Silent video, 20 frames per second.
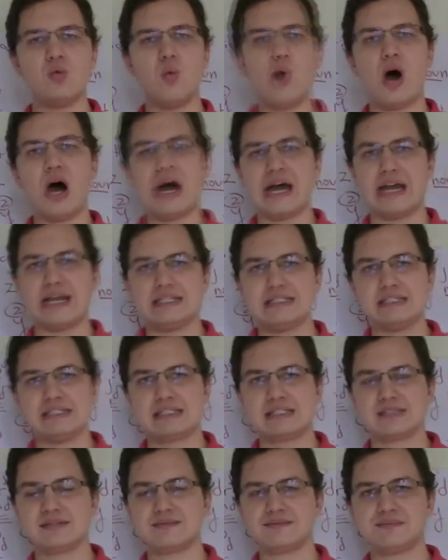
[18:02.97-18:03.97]
wines?
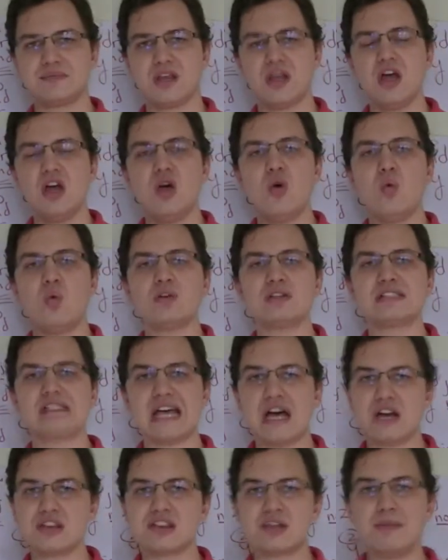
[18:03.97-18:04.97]
Well,
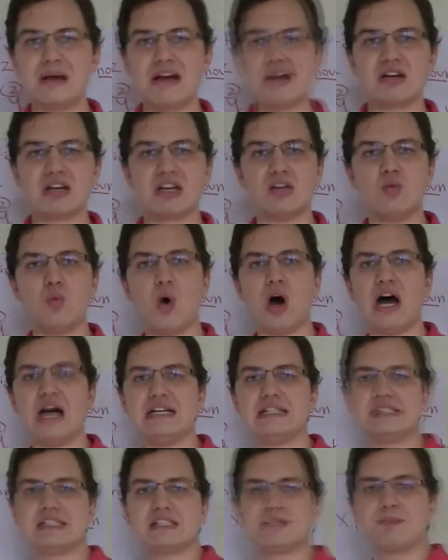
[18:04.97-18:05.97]
South American
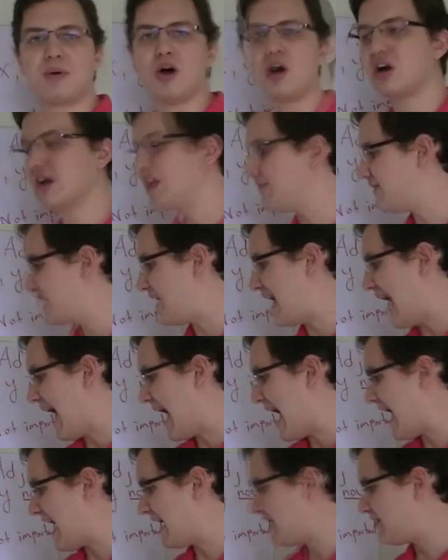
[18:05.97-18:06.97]
wines is part of an
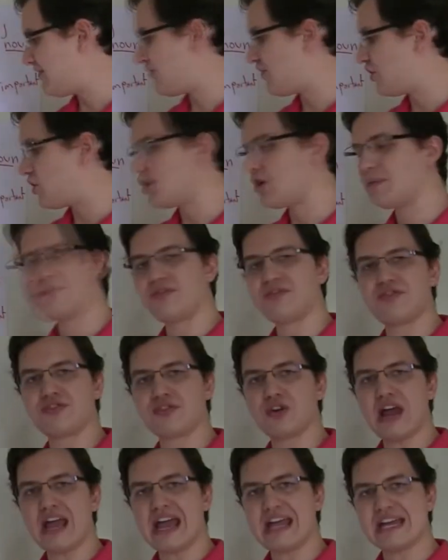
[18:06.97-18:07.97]
adverb
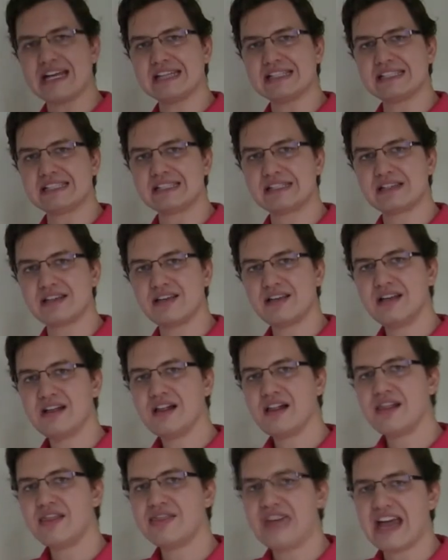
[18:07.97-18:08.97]
phrase
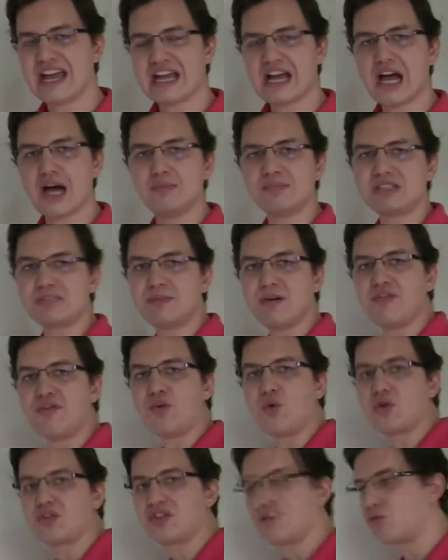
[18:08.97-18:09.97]
that comes
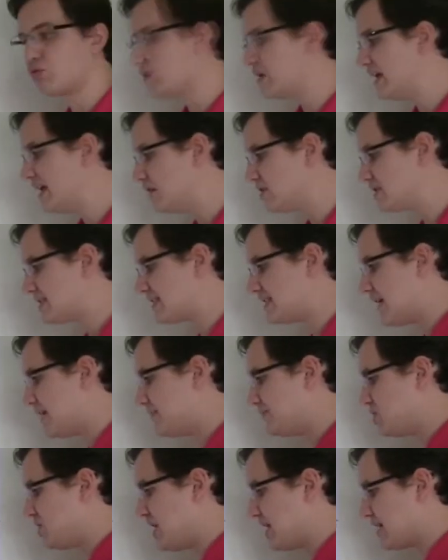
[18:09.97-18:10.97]
before the real
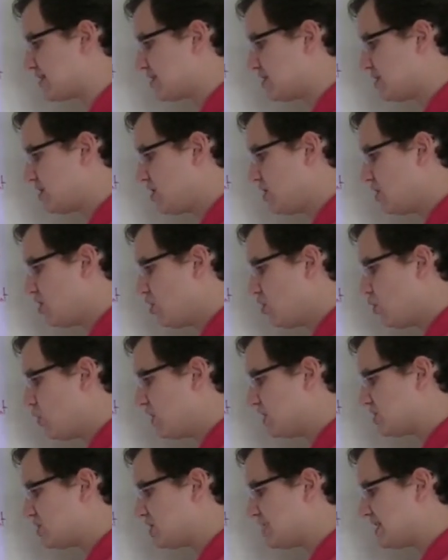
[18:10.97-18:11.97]
subject,
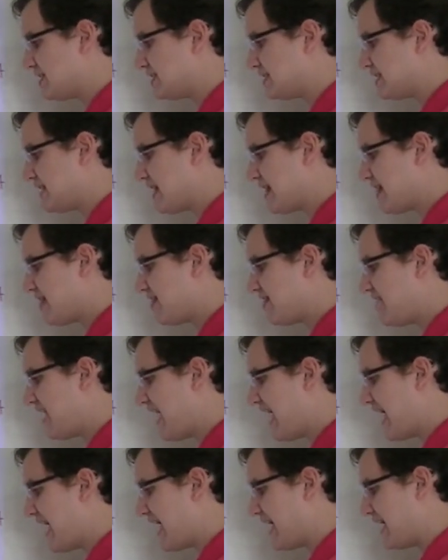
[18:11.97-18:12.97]
which is
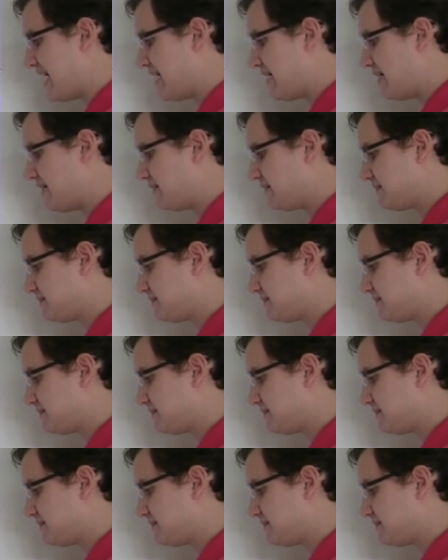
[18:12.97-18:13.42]
they.